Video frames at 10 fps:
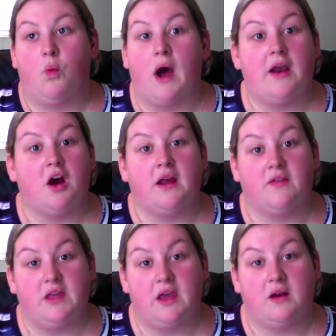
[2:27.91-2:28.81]
why not get
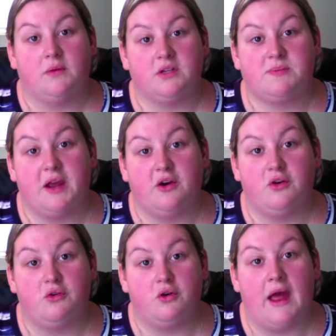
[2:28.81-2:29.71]
the animal spayed or
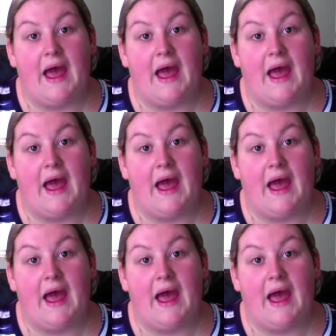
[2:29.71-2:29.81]
neutered